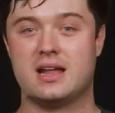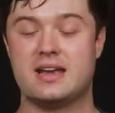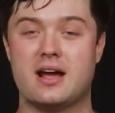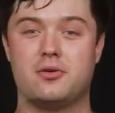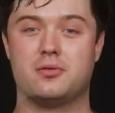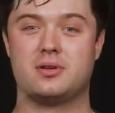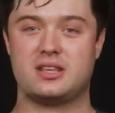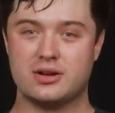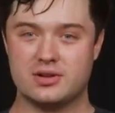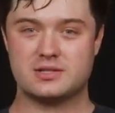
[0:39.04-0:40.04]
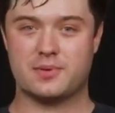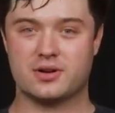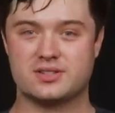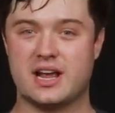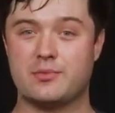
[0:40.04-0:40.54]
Now, here at
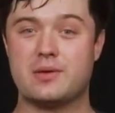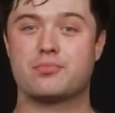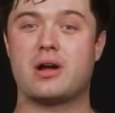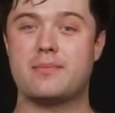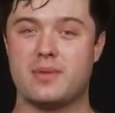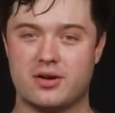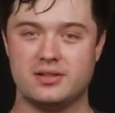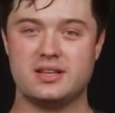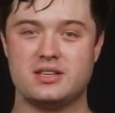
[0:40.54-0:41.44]
Sparksight, we primarily